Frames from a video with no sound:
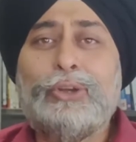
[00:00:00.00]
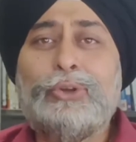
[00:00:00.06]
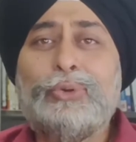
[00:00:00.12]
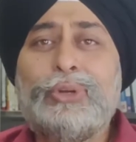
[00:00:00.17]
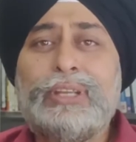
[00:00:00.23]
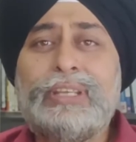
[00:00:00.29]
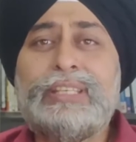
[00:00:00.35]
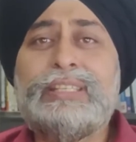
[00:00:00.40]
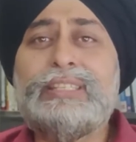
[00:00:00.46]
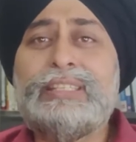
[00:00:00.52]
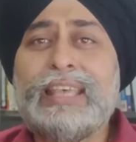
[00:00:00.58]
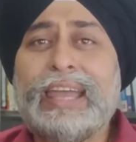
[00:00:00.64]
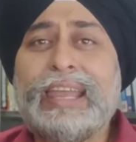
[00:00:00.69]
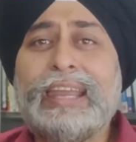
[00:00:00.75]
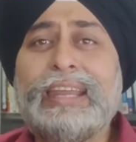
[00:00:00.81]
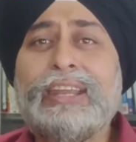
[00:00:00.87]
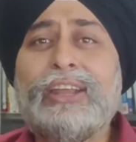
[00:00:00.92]
to
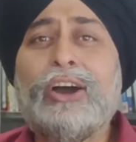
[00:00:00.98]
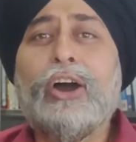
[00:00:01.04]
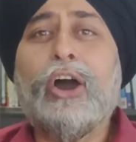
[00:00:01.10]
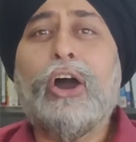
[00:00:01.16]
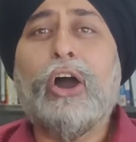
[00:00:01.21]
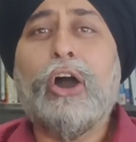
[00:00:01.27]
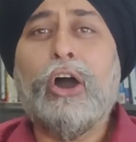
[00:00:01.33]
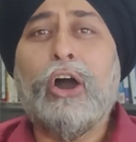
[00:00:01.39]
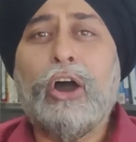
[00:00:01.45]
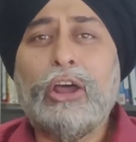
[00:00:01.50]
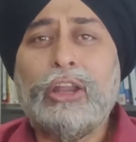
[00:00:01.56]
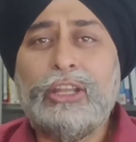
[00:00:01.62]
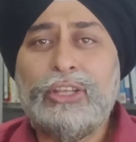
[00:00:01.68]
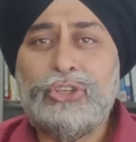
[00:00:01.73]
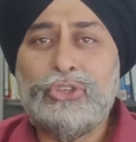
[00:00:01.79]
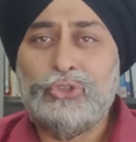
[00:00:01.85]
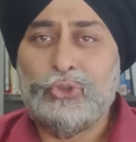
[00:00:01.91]
decide on
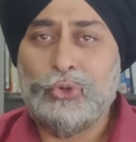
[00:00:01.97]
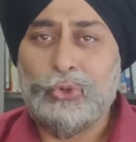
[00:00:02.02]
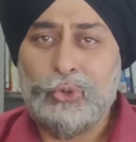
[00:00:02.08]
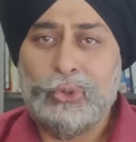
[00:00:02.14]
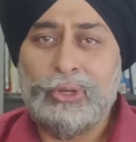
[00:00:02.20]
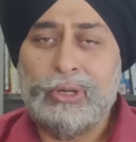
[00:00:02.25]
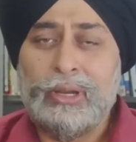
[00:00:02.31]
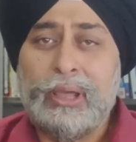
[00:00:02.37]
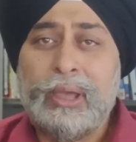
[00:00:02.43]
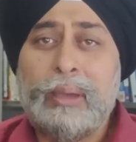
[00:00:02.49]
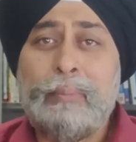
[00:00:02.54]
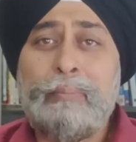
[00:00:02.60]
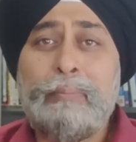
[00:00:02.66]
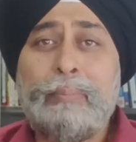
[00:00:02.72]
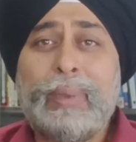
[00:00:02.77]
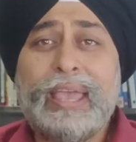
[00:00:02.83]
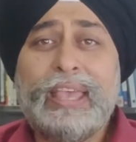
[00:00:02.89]
his own,
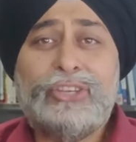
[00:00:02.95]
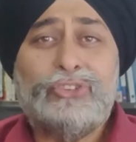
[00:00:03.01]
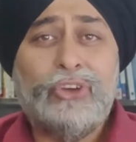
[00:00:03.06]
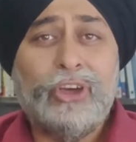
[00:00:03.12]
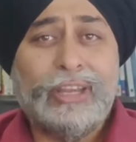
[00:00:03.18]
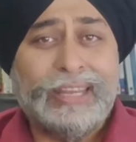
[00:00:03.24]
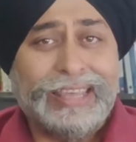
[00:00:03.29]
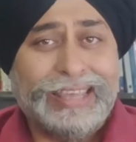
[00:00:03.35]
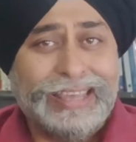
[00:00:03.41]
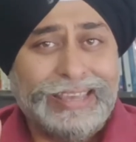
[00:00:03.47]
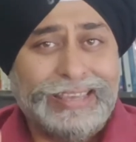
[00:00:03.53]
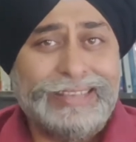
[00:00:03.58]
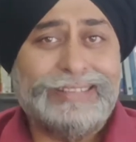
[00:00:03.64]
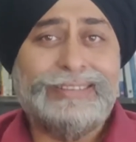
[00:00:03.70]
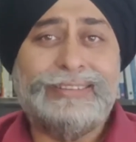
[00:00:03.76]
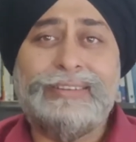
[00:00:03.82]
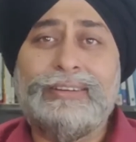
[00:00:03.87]
based on
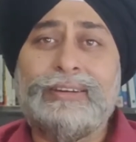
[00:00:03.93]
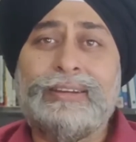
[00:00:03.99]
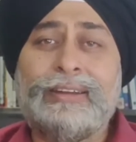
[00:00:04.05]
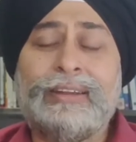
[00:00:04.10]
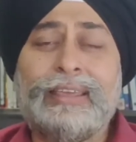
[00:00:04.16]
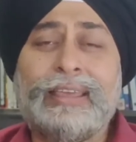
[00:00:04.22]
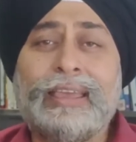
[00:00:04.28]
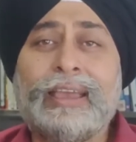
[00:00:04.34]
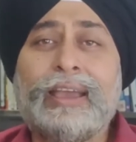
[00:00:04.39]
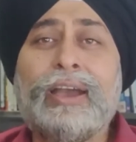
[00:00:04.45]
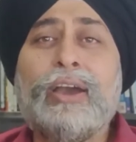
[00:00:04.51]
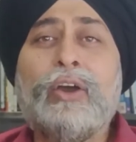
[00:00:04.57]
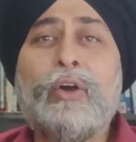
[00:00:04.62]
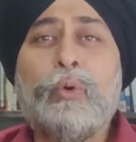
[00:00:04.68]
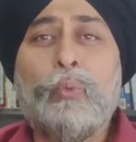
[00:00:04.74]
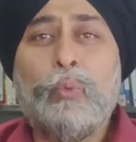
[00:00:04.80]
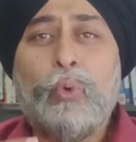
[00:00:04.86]
his learning,
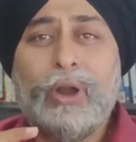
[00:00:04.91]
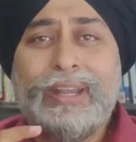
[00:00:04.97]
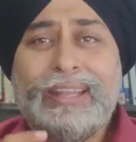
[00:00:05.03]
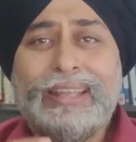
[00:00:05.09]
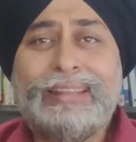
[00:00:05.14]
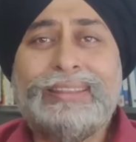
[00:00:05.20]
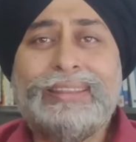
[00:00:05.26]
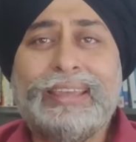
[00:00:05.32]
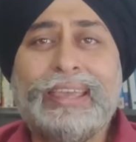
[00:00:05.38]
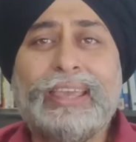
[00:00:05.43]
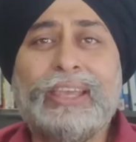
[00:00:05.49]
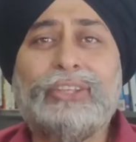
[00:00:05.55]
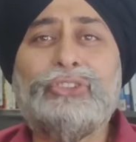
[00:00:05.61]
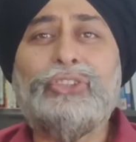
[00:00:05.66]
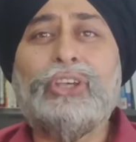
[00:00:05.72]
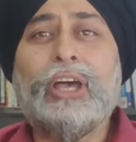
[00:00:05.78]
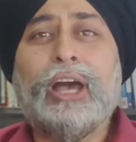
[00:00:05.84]
what he
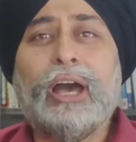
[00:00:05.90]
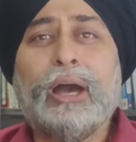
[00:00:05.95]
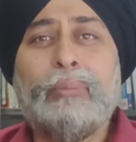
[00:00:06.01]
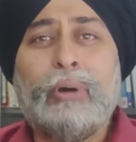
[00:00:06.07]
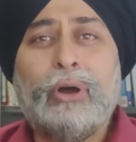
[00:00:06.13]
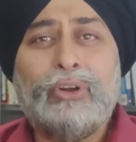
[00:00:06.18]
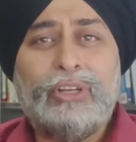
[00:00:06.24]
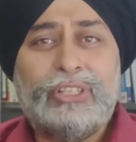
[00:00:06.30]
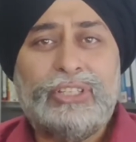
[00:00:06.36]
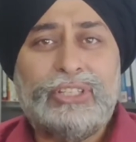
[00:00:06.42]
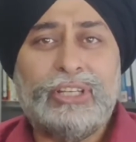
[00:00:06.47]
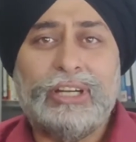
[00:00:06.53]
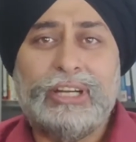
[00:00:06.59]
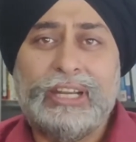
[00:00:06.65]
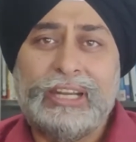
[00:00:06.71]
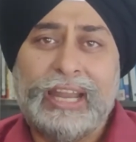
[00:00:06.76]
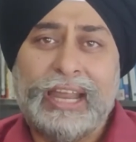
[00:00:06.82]
thinks about a
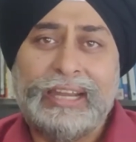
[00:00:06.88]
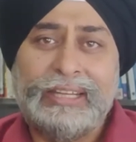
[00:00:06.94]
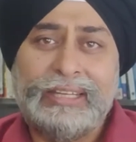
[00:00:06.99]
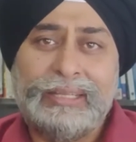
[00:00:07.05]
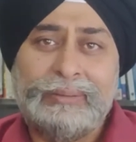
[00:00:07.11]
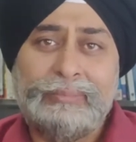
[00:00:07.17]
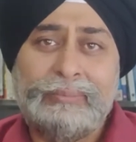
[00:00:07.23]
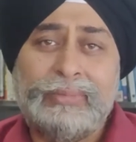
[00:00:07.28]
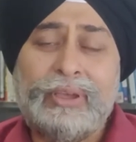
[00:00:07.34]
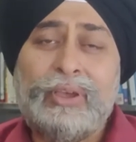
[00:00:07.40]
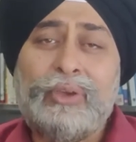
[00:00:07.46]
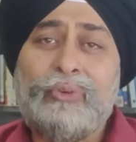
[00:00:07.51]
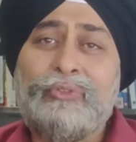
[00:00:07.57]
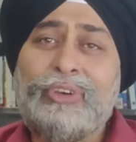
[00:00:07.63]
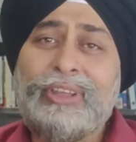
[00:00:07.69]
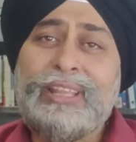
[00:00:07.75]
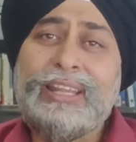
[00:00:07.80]
certain item,
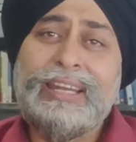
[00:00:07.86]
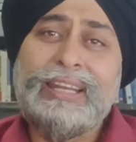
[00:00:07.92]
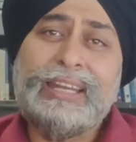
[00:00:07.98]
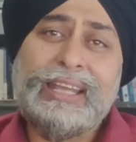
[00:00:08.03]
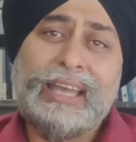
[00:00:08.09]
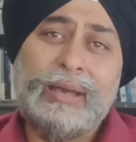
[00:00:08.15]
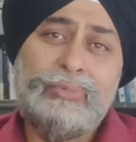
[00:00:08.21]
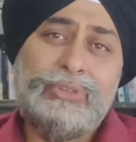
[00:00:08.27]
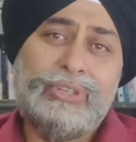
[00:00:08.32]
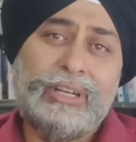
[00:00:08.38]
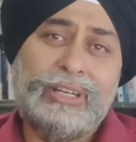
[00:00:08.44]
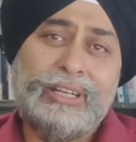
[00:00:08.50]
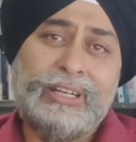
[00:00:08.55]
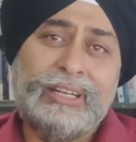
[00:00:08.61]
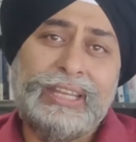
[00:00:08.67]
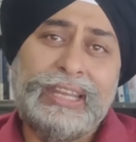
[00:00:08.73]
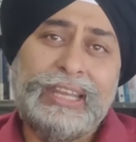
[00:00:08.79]
whether it comes
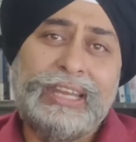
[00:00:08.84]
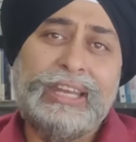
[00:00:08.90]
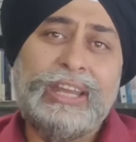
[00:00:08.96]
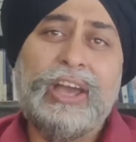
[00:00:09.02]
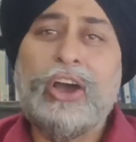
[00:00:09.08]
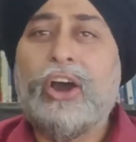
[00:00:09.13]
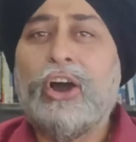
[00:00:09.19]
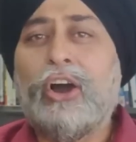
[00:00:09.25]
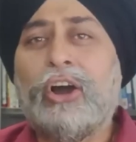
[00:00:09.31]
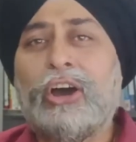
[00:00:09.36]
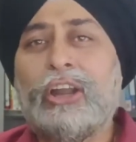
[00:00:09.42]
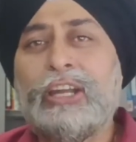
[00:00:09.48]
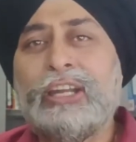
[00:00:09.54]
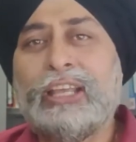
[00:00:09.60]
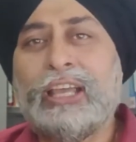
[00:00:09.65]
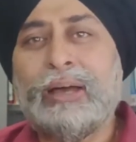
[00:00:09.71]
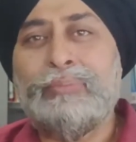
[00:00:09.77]
under need or
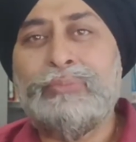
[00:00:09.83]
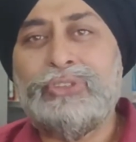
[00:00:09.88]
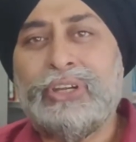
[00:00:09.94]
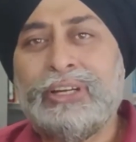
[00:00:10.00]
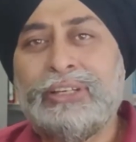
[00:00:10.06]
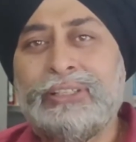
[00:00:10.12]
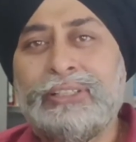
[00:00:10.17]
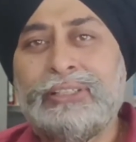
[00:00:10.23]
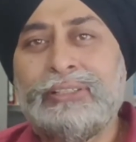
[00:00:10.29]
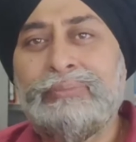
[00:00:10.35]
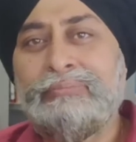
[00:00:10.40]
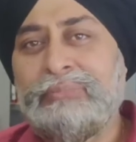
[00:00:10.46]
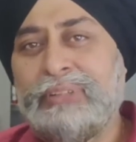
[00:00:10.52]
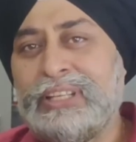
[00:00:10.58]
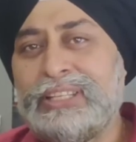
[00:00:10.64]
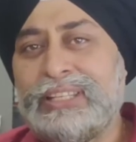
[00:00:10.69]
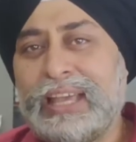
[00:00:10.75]
it comes under
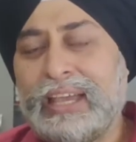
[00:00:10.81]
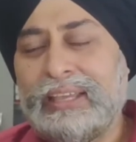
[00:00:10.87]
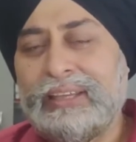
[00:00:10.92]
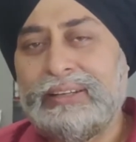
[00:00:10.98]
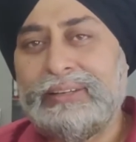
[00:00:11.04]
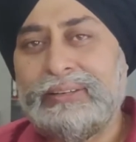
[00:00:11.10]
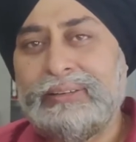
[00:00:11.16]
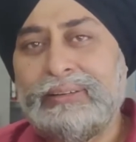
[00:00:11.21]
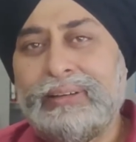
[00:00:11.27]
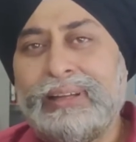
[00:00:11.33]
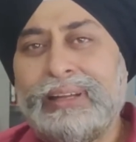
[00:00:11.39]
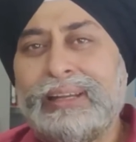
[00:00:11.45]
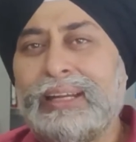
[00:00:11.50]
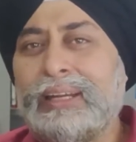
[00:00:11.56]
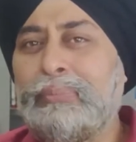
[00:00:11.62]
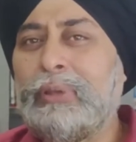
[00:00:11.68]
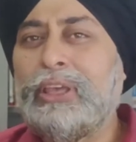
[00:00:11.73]
desire.
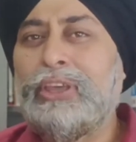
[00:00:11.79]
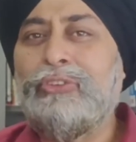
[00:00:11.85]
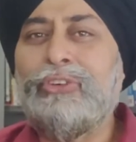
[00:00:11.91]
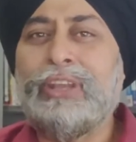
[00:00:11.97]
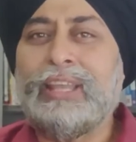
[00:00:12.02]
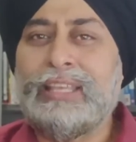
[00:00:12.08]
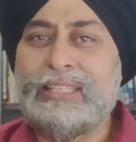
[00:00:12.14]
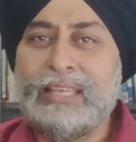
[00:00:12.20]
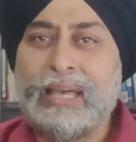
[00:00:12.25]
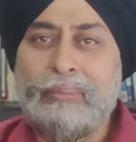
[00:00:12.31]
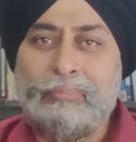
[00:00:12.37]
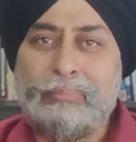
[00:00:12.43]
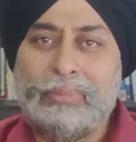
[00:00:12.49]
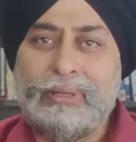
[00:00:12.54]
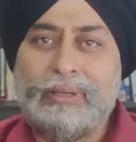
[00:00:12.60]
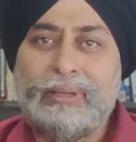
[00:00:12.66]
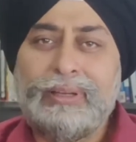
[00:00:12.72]
Let me give you an
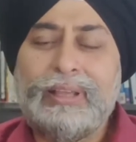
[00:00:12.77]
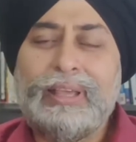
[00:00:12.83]
example.